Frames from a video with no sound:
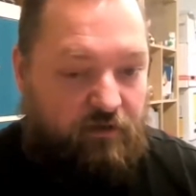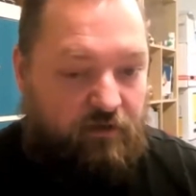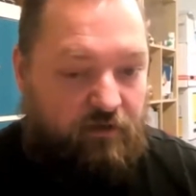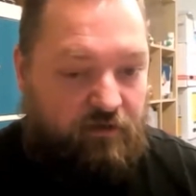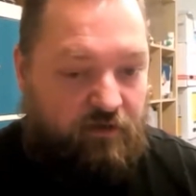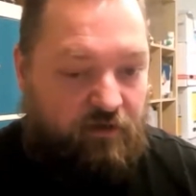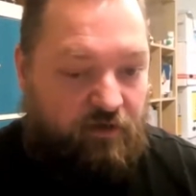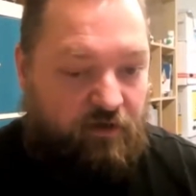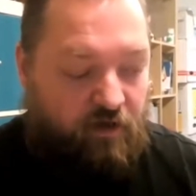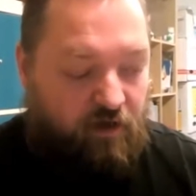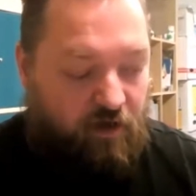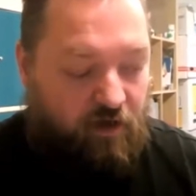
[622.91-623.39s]

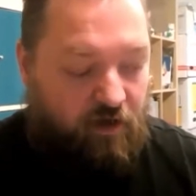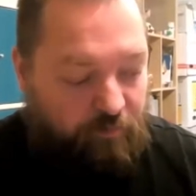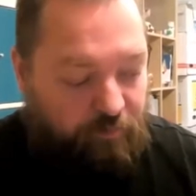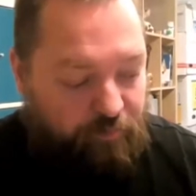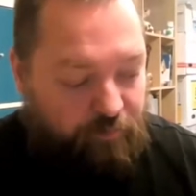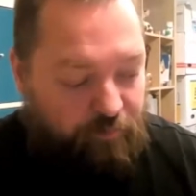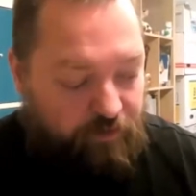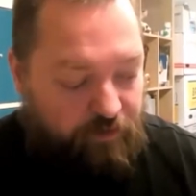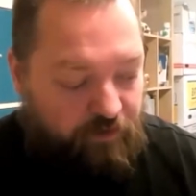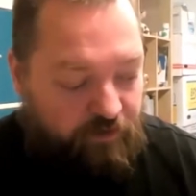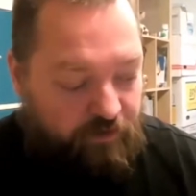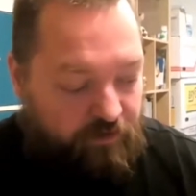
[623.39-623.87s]
the
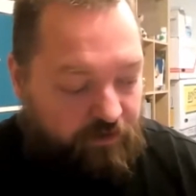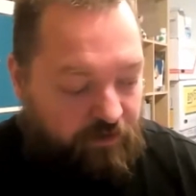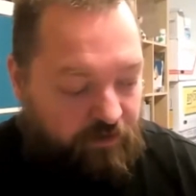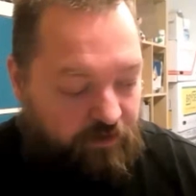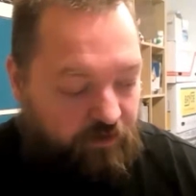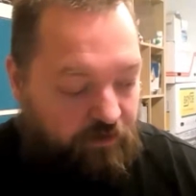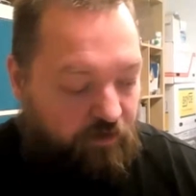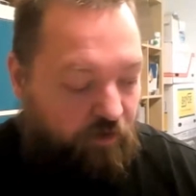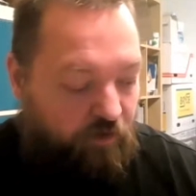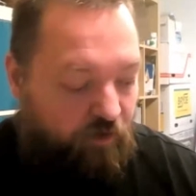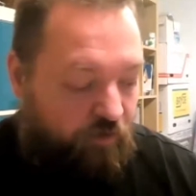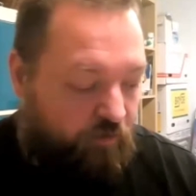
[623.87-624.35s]
company
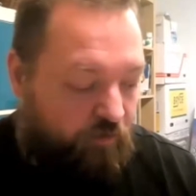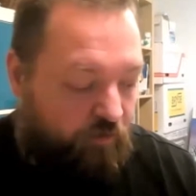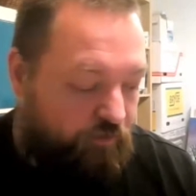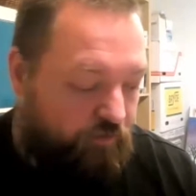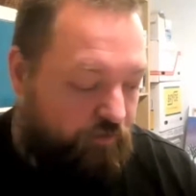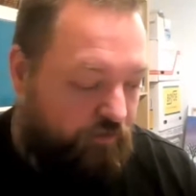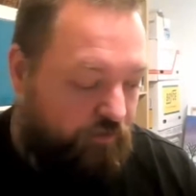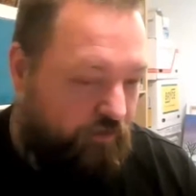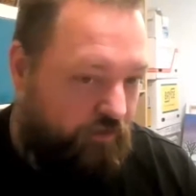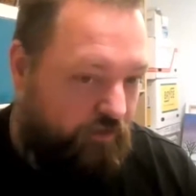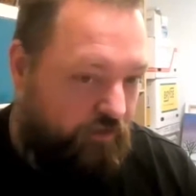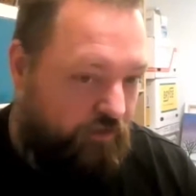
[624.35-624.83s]
that
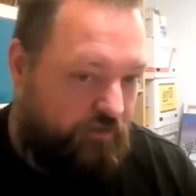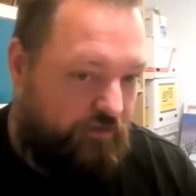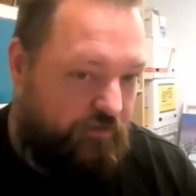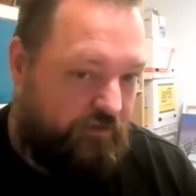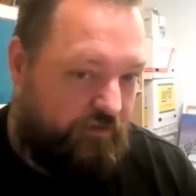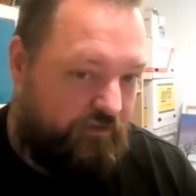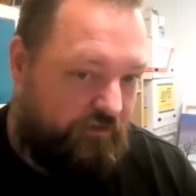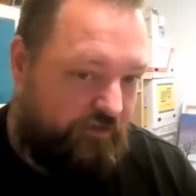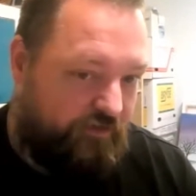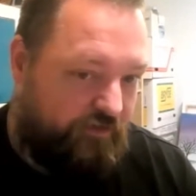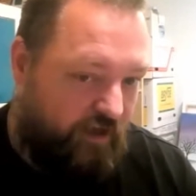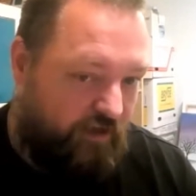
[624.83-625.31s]
owned the
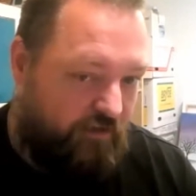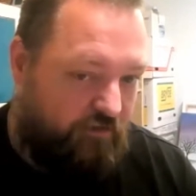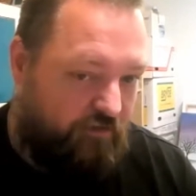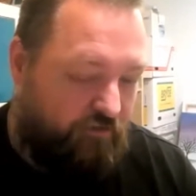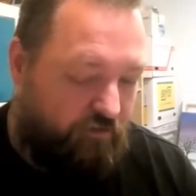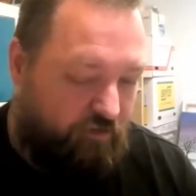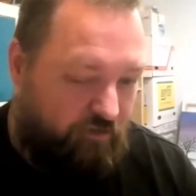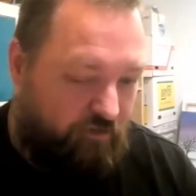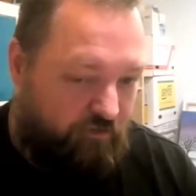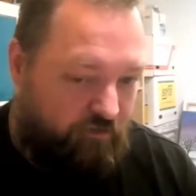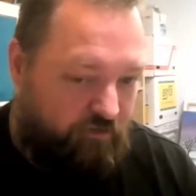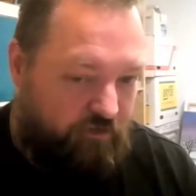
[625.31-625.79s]
chat
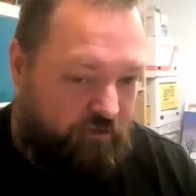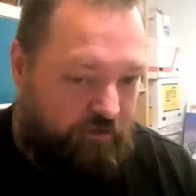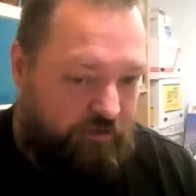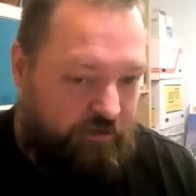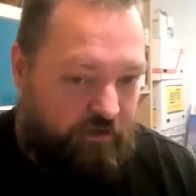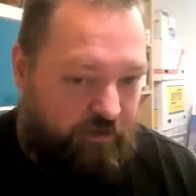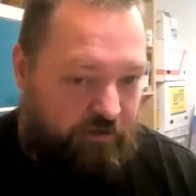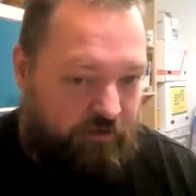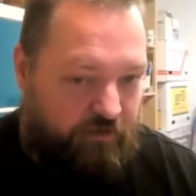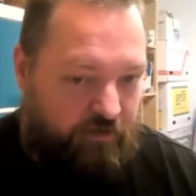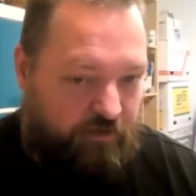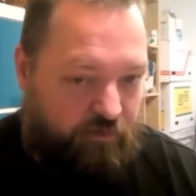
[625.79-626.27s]
server
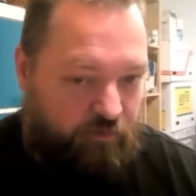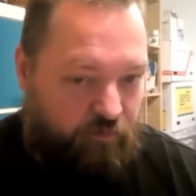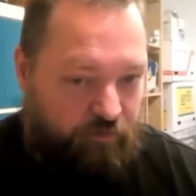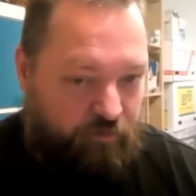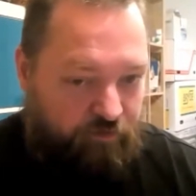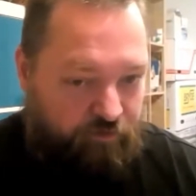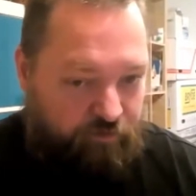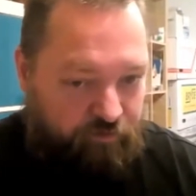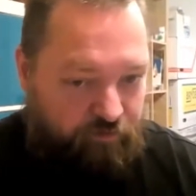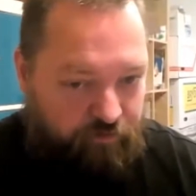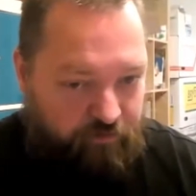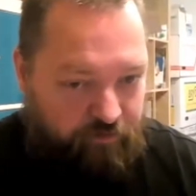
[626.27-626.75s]
that they were
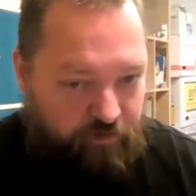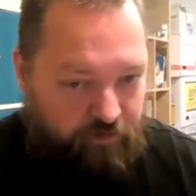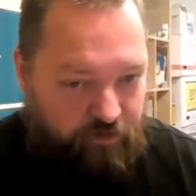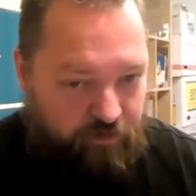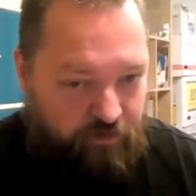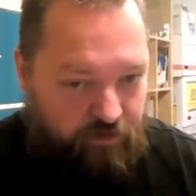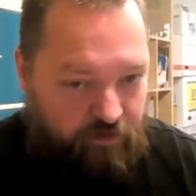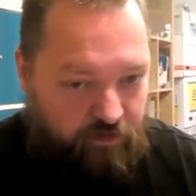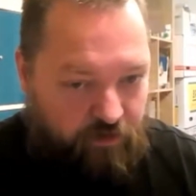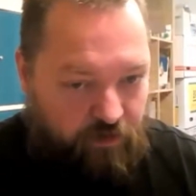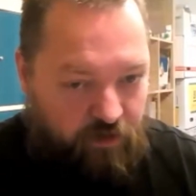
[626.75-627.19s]
using